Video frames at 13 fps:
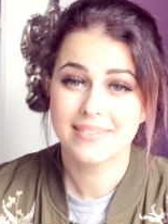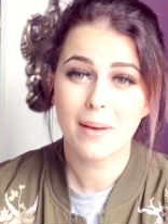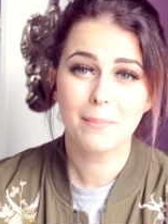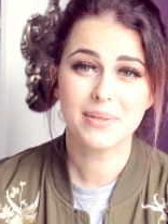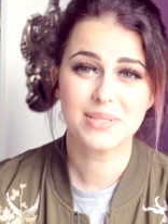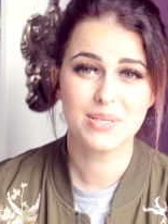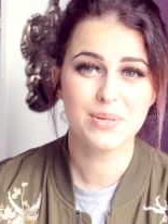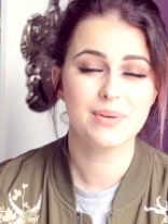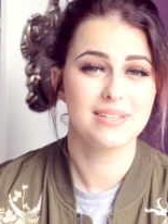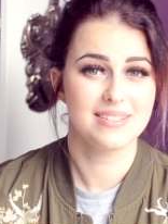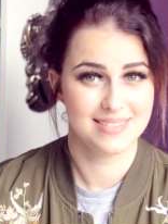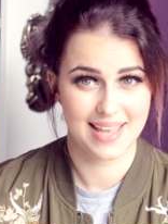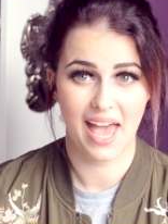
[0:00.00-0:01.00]
Number two
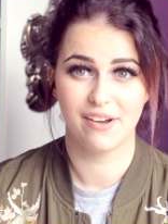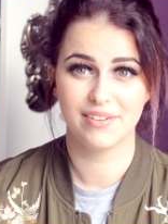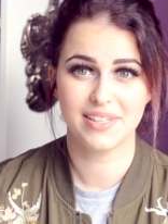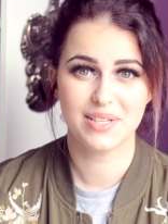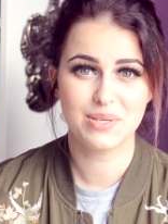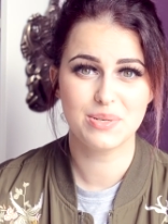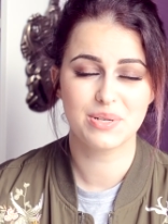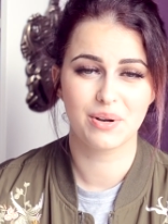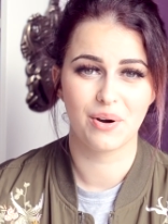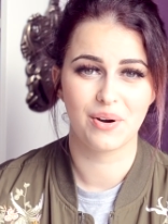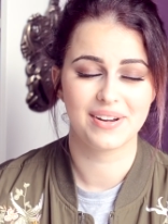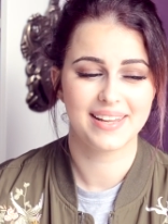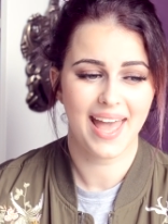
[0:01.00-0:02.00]
is Gary the Unicorn.